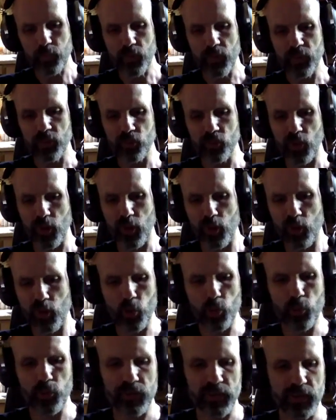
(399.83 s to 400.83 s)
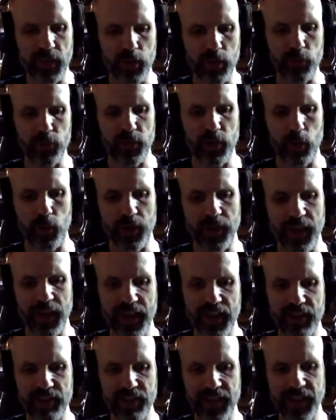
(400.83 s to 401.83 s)
So, you don't want to
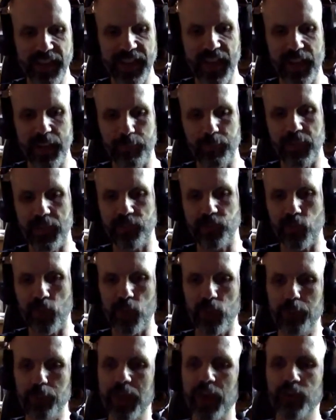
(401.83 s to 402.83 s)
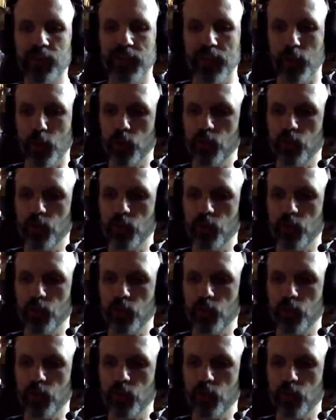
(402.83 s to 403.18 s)
have a game that's all about,